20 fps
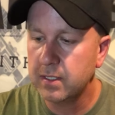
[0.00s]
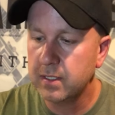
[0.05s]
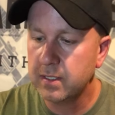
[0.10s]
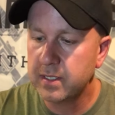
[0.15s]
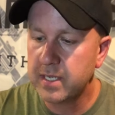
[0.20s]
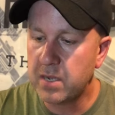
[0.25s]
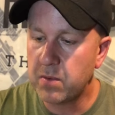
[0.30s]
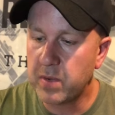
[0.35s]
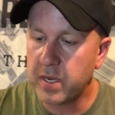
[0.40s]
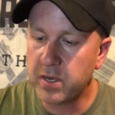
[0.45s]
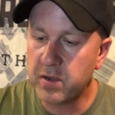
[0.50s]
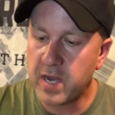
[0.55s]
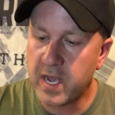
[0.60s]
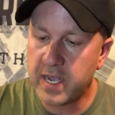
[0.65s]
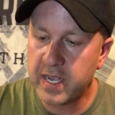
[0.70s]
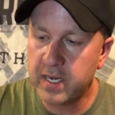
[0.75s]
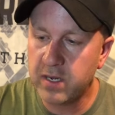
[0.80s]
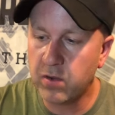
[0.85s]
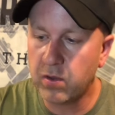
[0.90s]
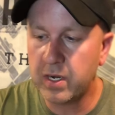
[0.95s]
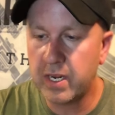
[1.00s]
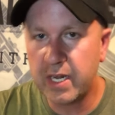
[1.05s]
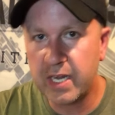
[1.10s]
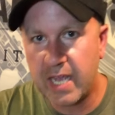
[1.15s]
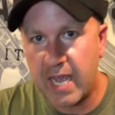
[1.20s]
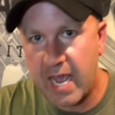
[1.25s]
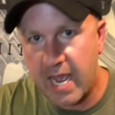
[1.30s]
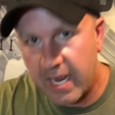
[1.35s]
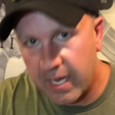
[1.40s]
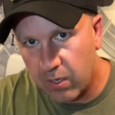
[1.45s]
That way you're not hitting on any
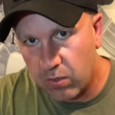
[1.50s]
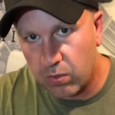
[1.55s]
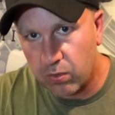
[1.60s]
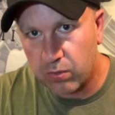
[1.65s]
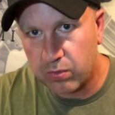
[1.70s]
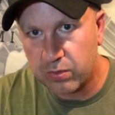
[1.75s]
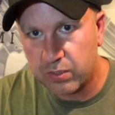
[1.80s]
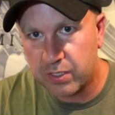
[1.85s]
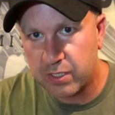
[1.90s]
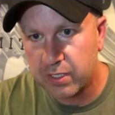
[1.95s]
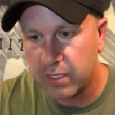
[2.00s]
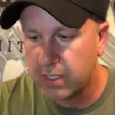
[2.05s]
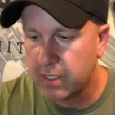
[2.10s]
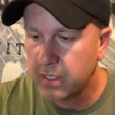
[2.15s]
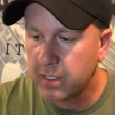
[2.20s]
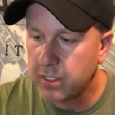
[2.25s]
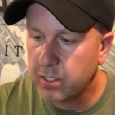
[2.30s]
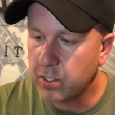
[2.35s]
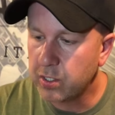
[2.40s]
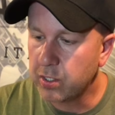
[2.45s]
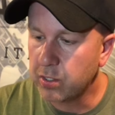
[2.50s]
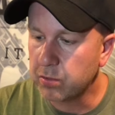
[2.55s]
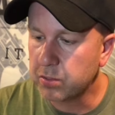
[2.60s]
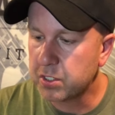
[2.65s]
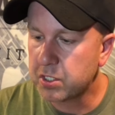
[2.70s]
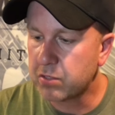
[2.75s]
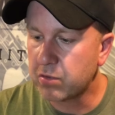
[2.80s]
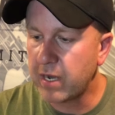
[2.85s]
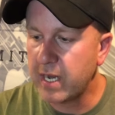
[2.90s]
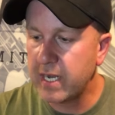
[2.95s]
angles. You can go
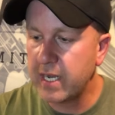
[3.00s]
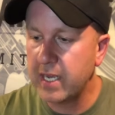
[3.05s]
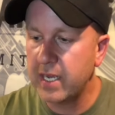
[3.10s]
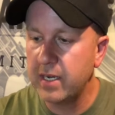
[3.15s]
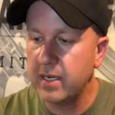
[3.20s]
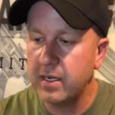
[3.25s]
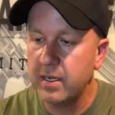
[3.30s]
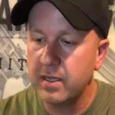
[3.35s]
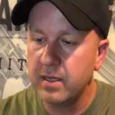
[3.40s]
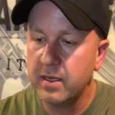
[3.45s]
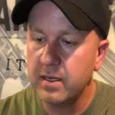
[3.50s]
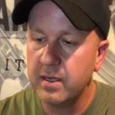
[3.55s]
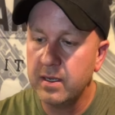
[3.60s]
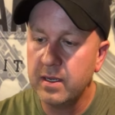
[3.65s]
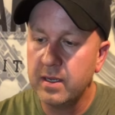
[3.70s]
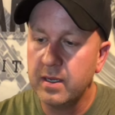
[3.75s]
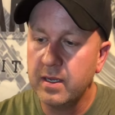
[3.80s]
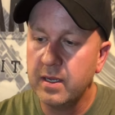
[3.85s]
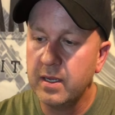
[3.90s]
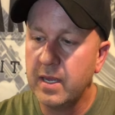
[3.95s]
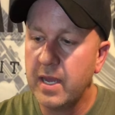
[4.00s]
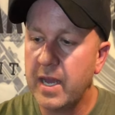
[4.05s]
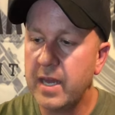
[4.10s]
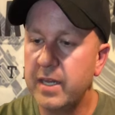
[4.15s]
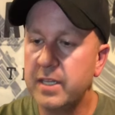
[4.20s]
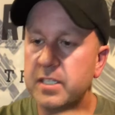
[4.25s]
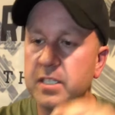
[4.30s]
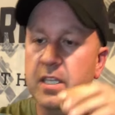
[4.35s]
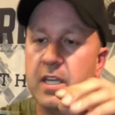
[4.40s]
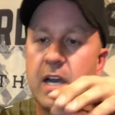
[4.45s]
straight in and
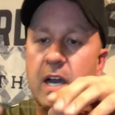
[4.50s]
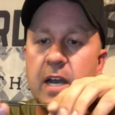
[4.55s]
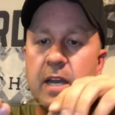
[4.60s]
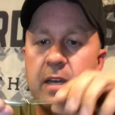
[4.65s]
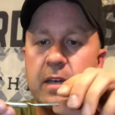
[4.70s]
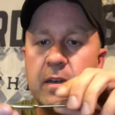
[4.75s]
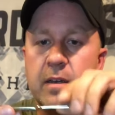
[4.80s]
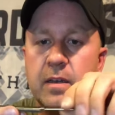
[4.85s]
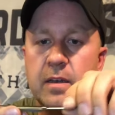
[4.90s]
it's cut